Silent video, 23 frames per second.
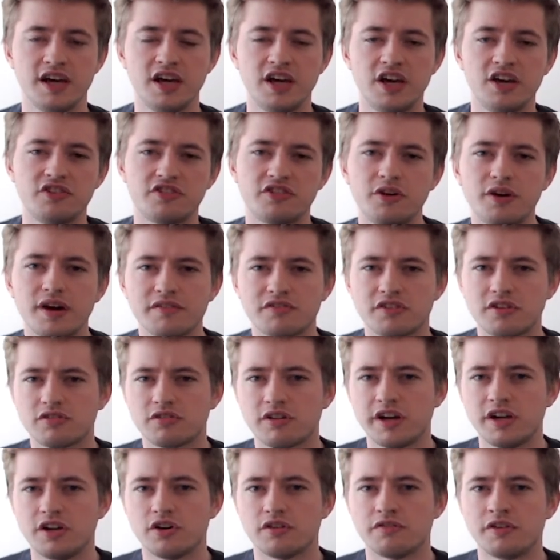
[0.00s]
So you have to
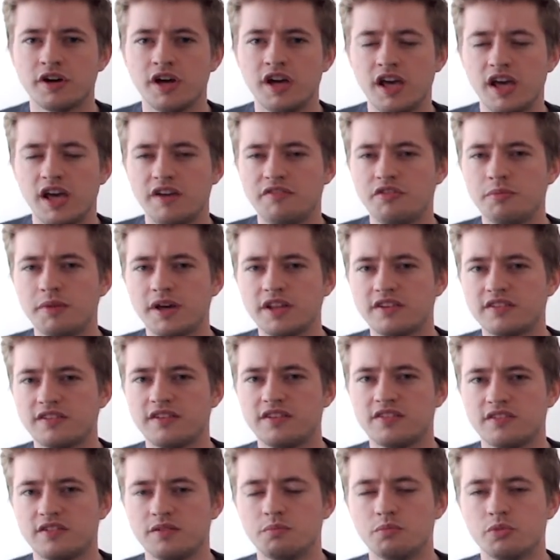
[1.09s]
trade off. If you make the
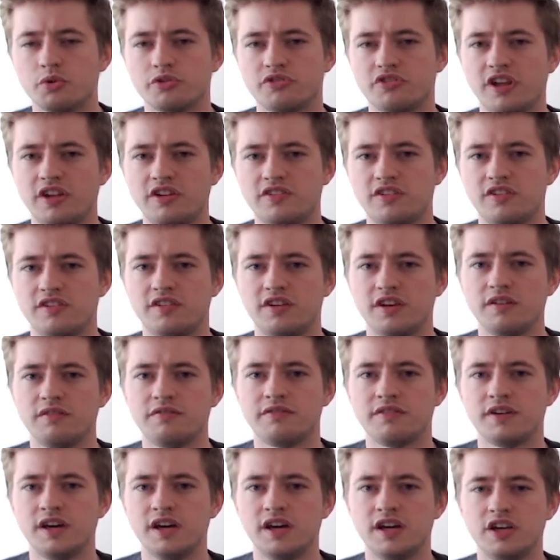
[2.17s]
system more sensitive,
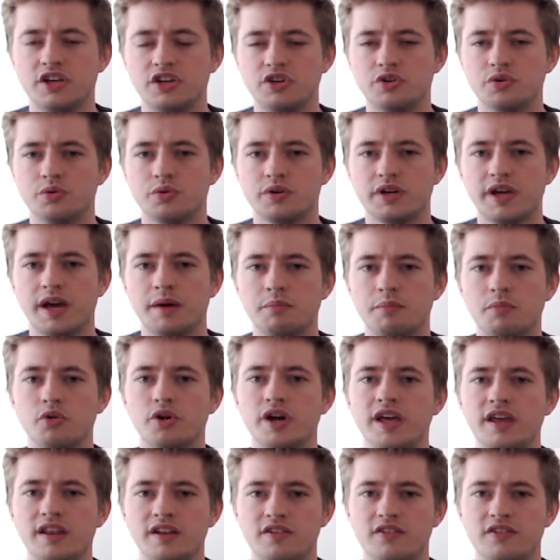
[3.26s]
you'll get more
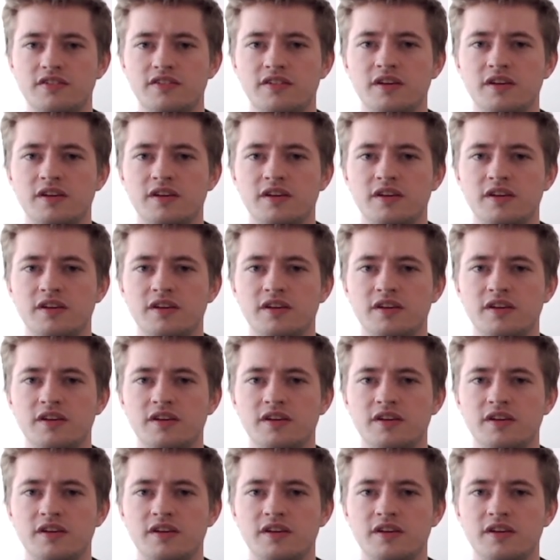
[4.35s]
hits